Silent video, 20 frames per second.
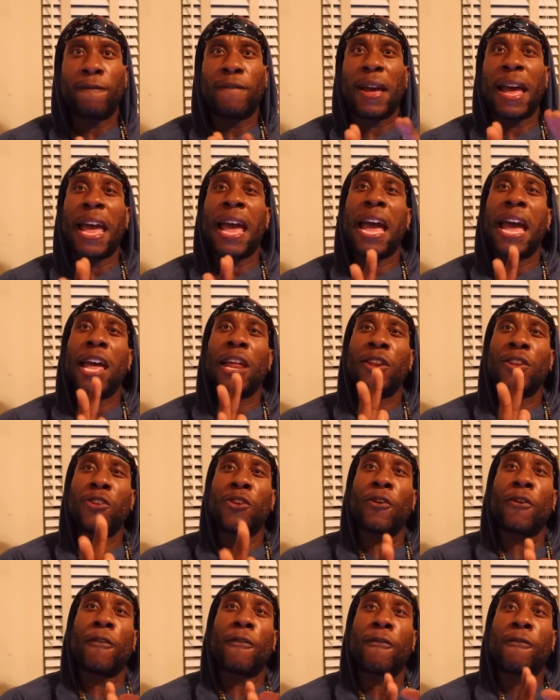Find
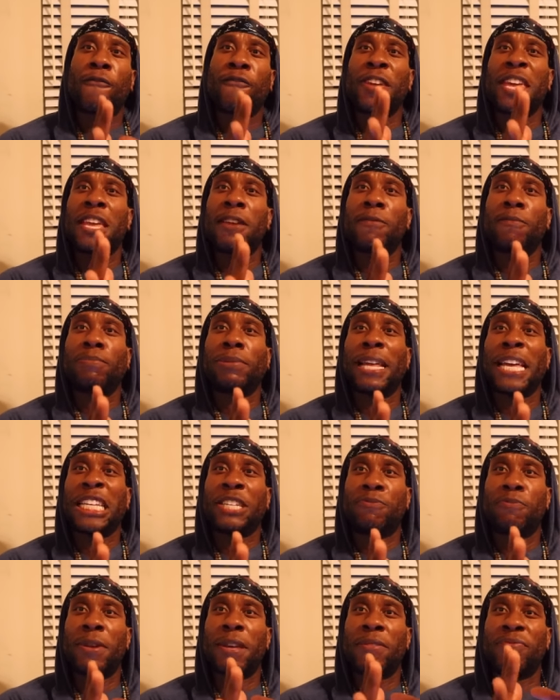your feet
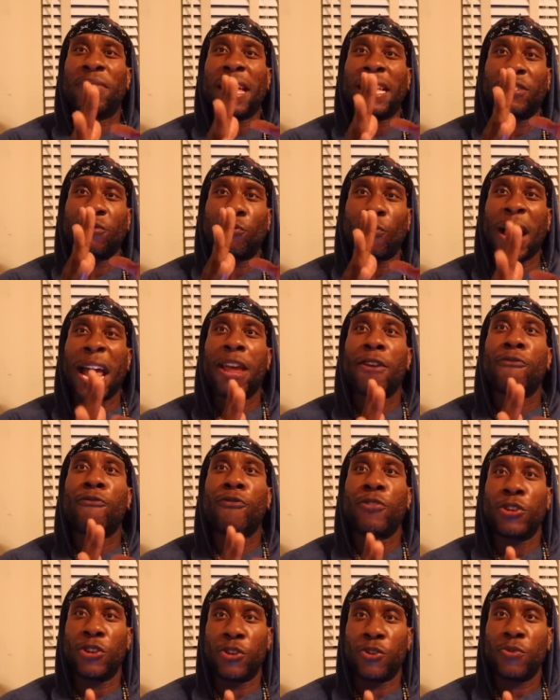placement that's right
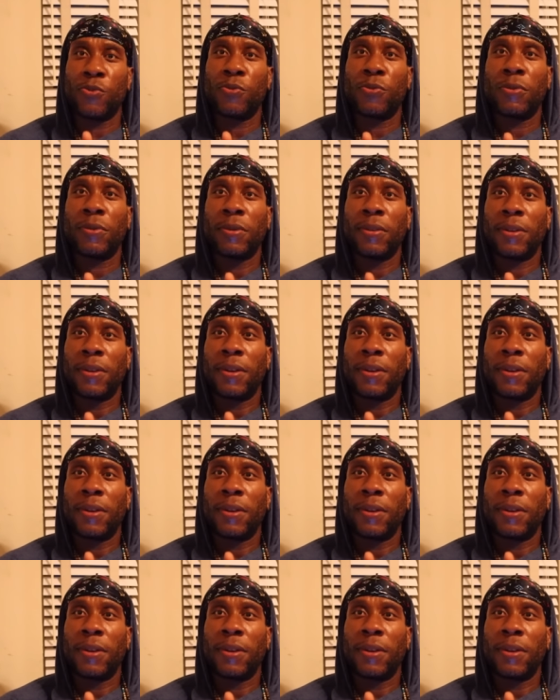for you.